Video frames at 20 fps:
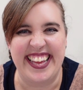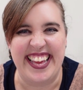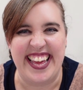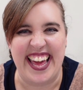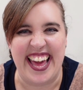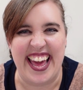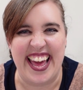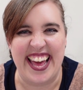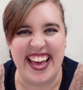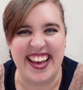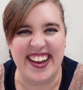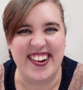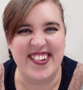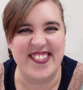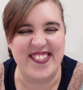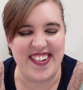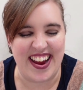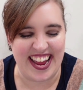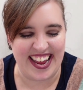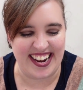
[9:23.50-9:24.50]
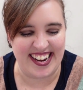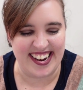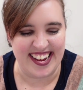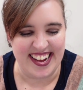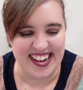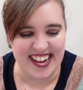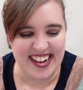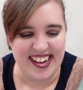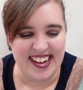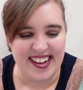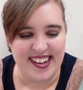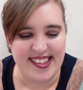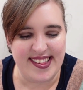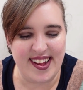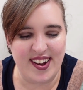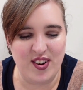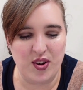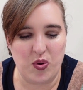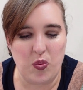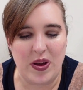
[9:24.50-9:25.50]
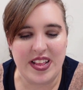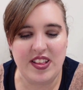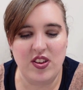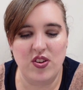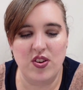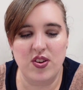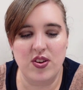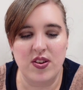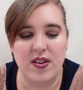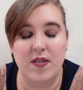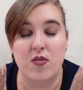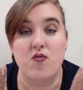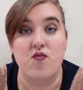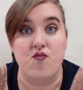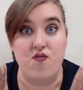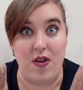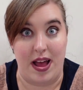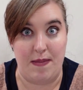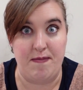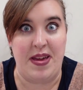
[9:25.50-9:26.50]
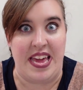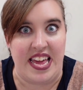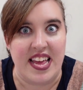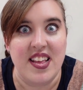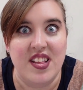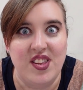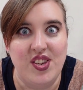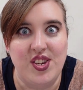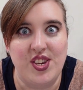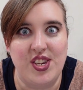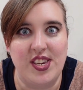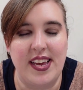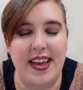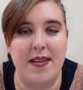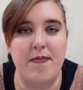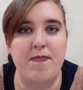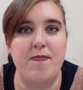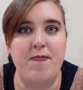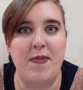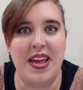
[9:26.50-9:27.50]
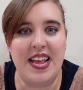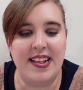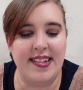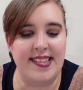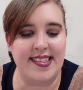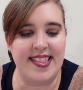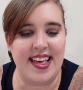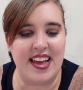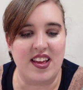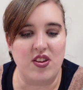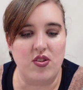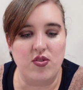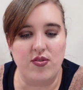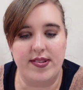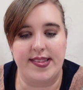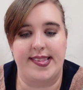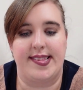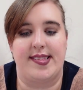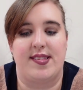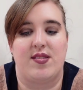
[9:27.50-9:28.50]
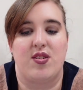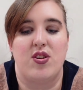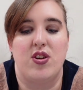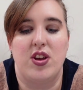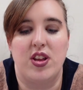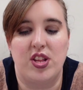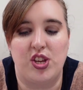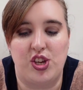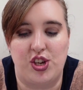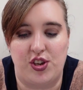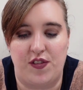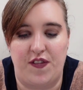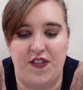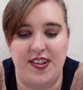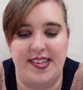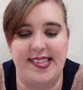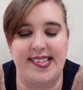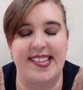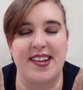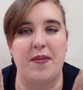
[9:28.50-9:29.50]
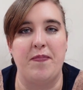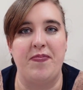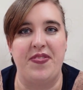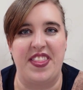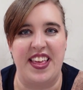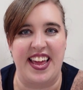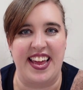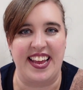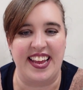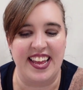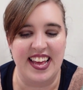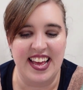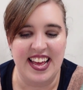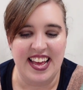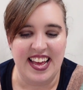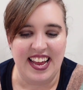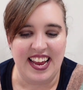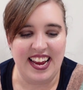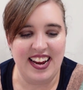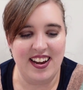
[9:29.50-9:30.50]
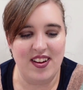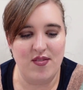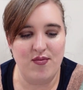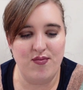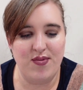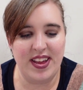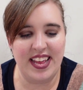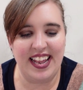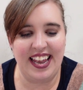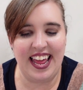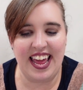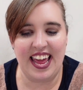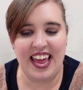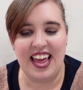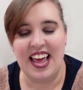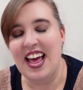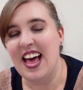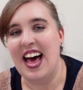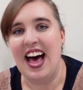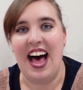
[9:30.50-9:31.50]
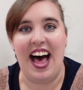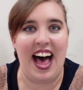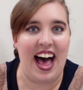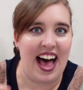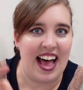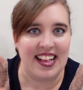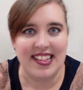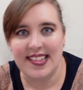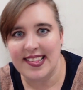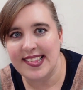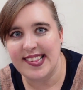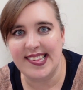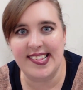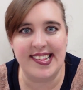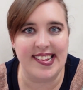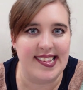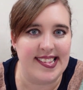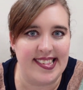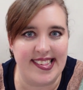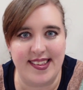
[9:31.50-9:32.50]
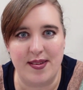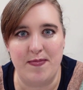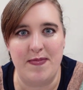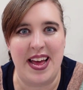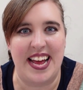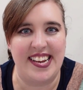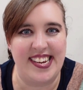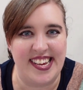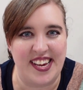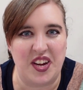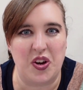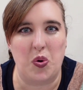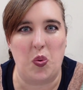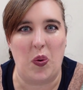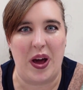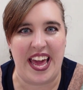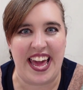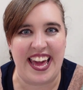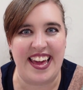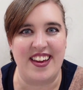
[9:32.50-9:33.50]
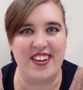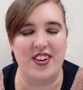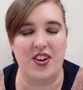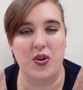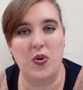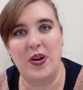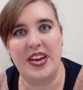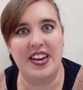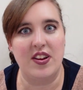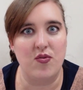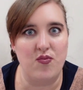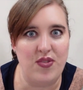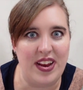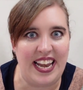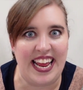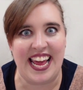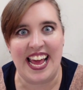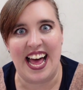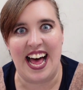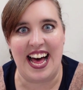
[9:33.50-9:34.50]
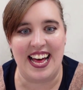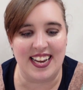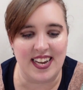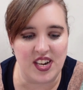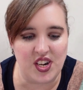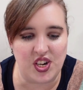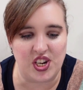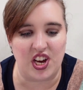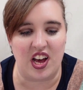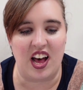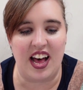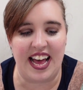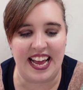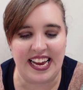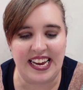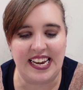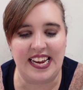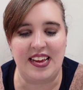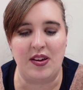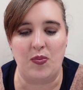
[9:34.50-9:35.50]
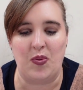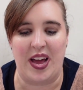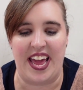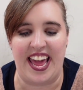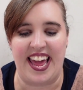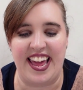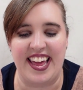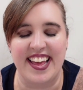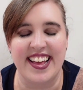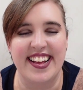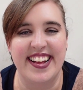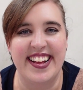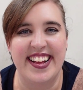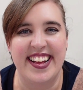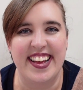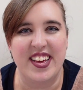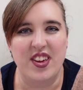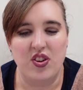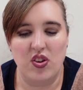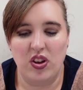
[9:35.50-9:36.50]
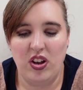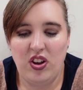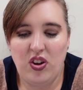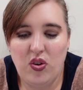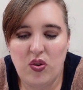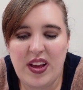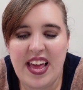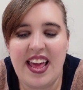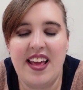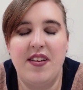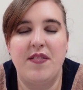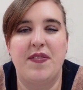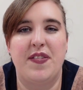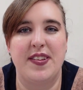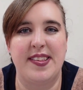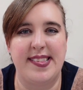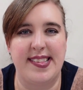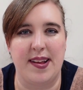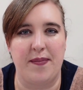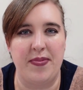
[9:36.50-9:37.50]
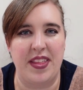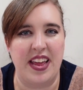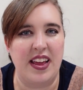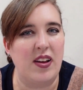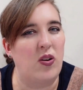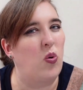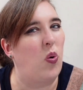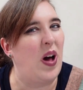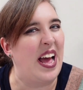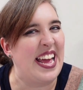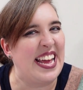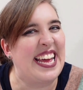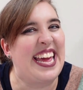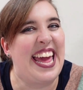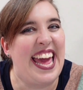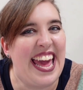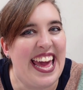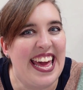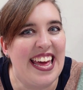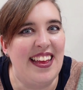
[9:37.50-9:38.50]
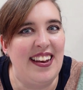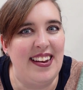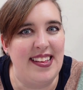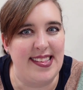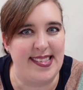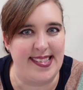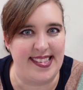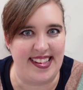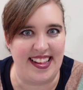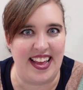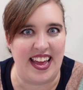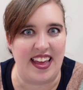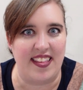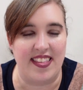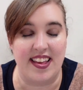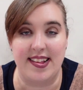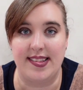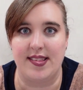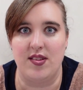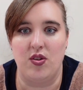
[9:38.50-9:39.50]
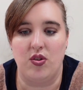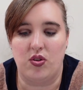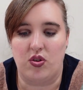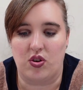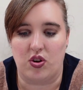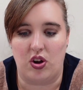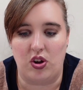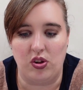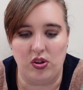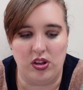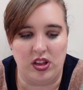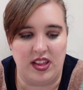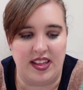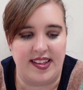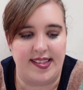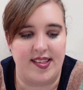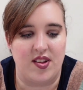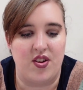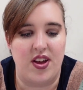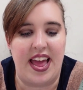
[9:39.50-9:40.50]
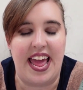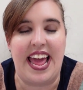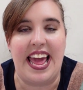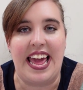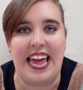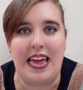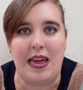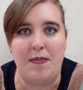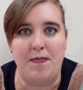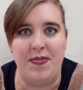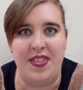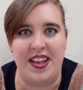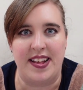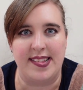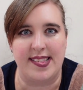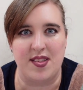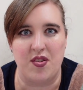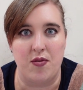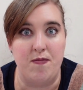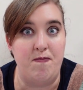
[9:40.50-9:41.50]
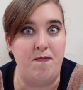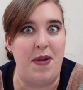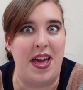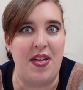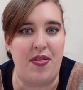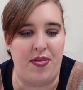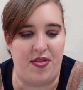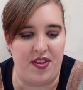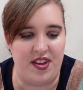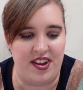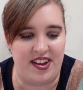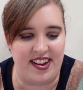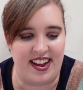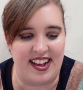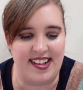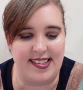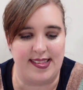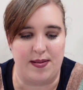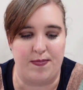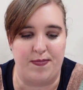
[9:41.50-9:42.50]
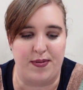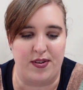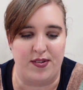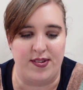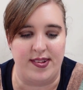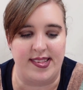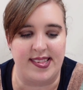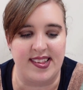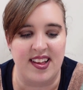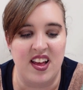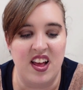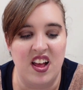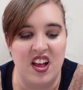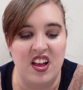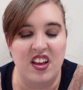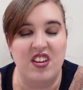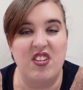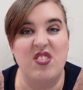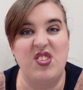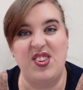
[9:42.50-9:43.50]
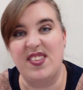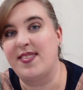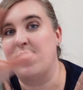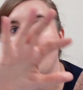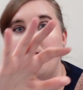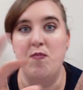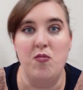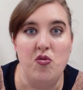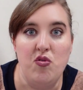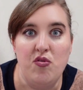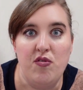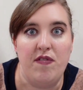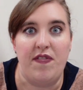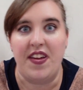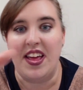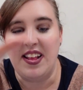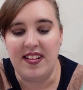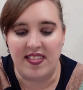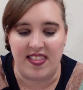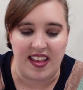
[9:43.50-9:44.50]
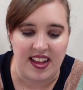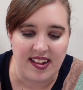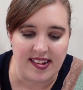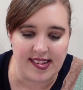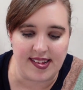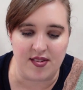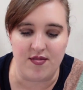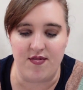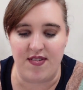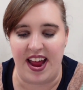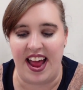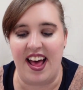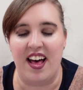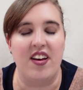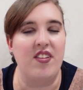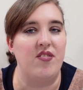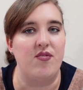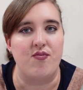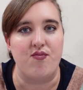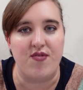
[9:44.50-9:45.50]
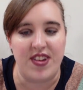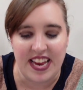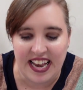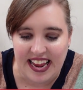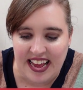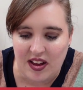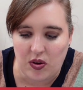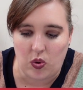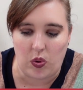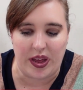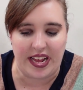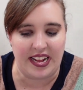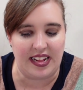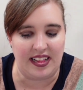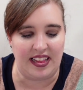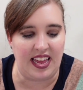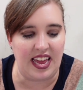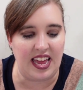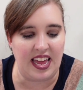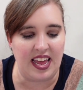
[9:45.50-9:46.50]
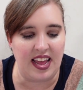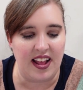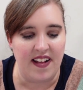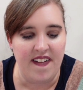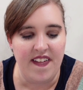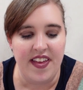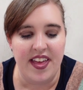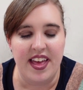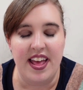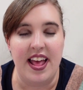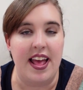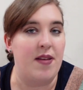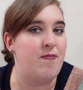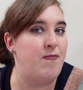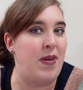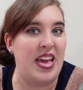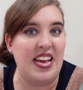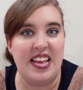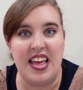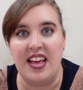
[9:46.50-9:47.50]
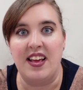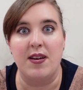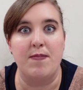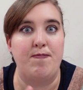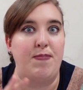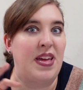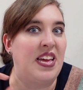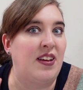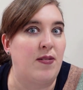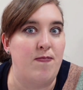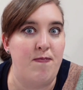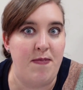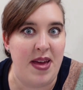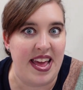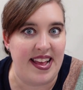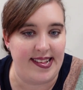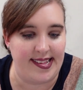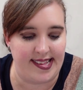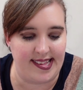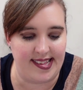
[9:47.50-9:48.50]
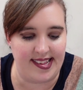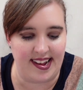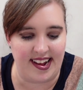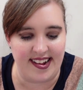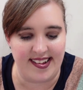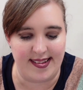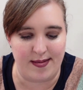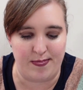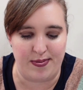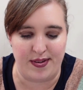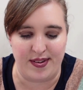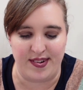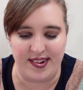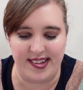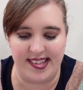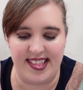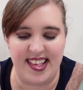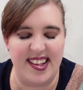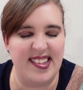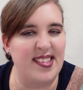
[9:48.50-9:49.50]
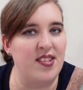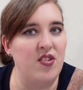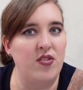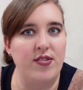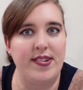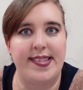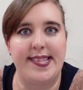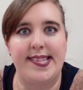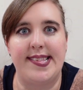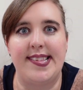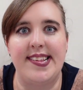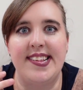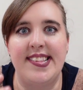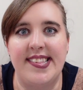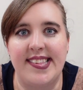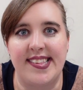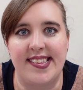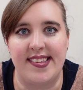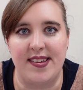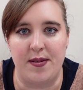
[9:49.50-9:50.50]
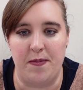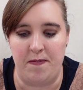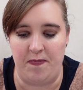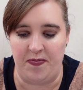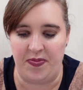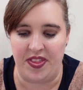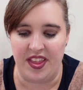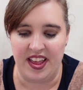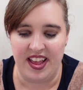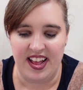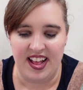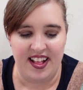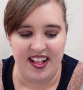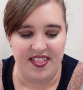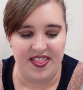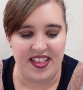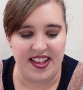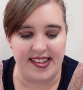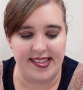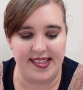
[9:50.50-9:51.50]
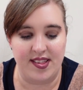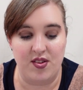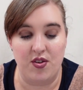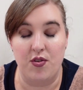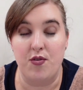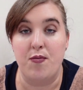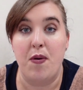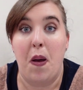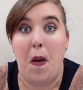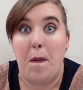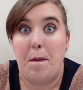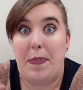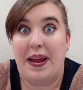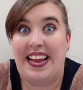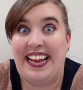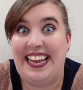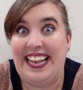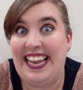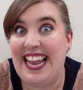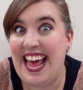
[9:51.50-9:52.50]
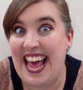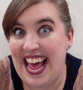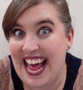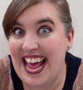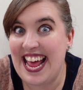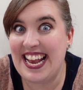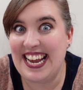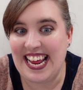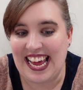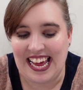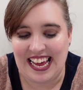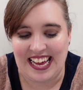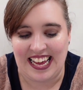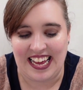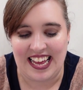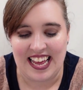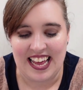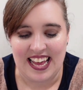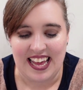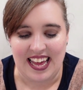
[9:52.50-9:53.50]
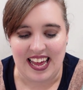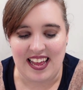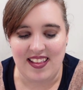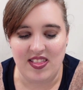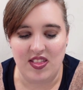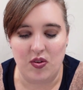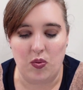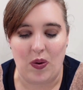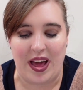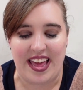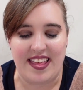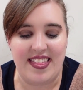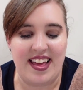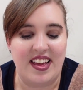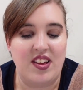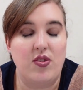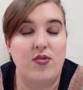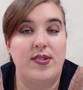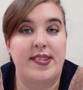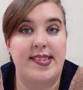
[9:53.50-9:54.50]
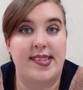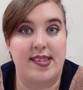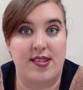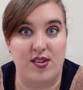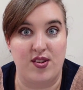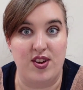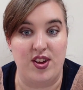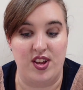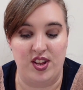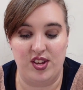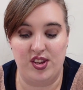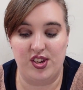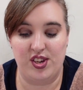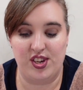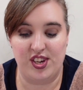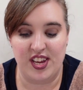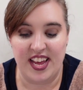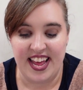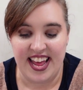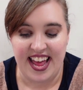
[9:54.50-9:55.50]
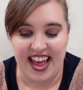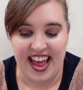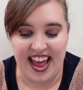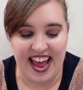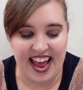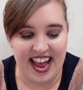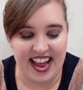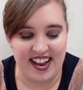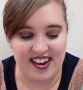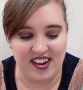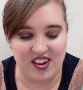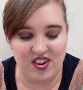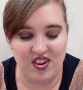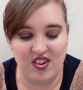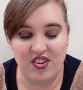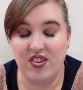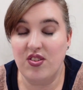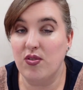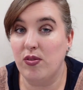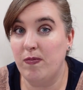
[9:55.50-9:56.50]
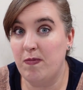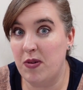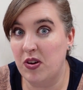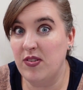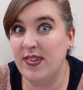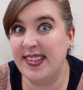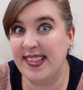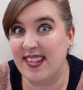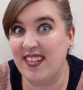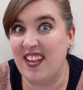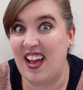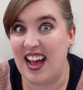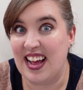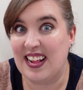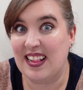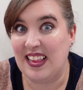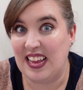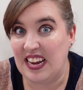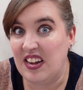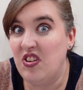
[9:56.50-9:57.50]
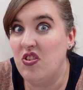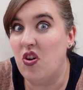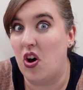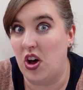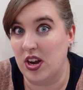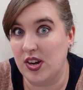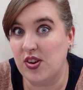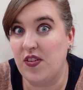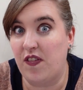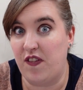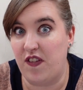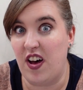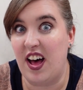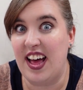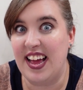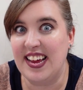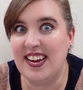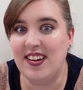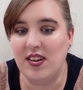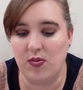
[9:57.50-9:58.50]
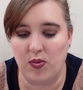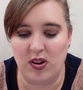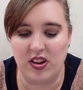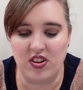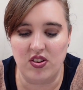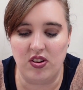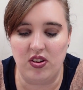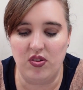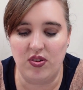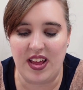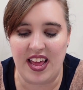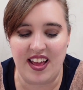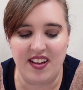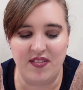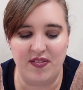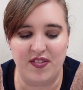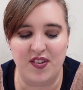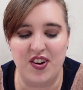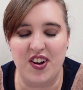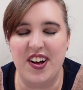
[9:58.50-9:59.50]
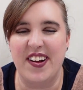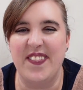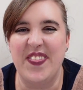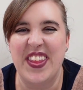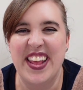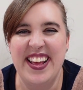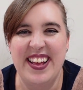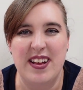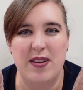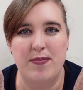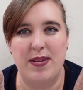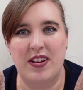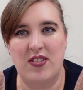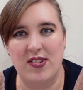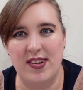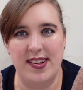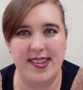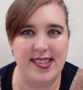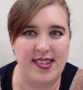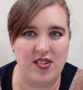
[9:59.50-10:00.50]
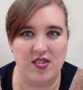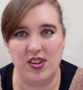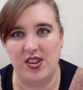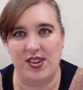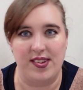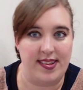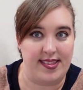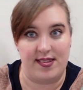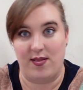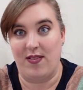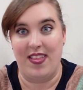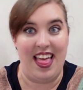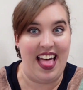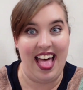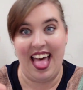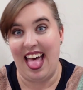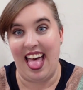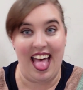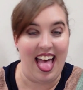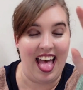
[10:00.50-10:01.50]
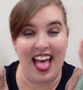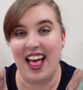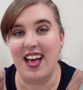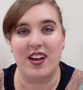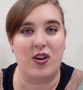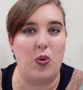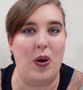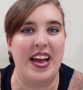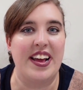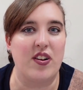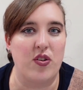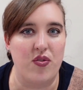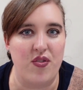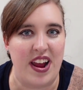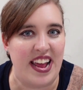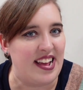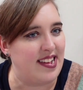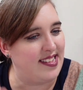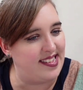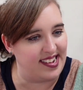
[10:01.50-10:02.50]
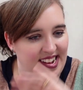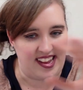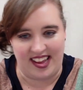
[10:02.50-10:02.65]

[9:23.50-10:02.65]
Yeah, great. So look, when you rummage, it means that you search for something in a really unsystematic way, you know, in a really untidy way. You're looking for something quite carelessly. There's no goal, there's no aim, there's no method, I suppose. You're just moving things around really quickly and making a big mess, I suppose. There's no system, there's no planning in the way that you search. And you know, you'll most likely not find what you're looking for because you're just la, quite crazy,